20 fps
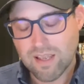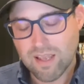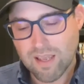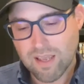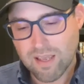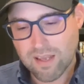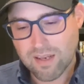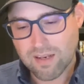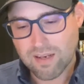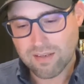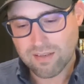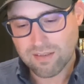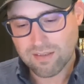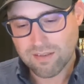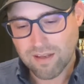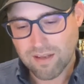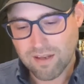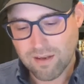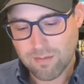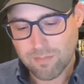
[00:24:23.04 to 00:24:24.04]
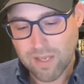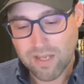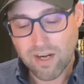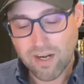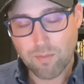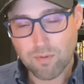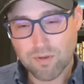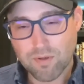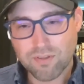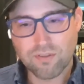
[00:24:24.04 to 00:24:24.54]
and
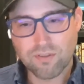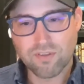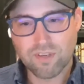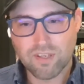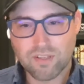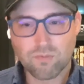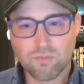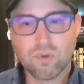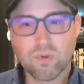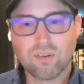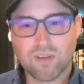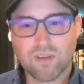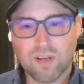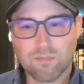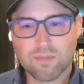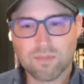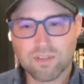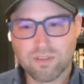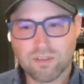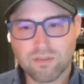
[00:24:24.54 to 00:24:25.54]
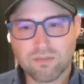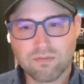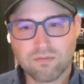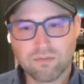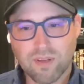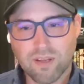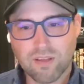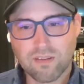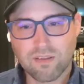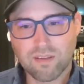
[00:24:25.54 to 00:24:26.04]
opportunities will come to you,
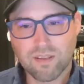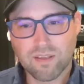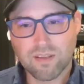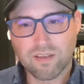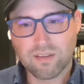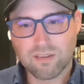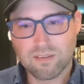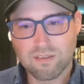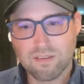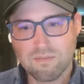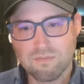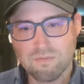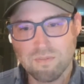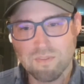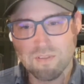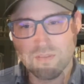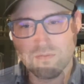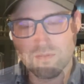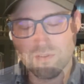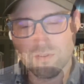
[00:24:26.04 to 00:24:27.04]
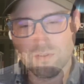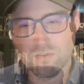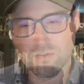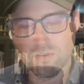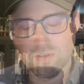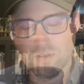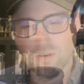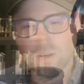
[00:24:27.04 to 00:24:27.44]
I think, if you're doing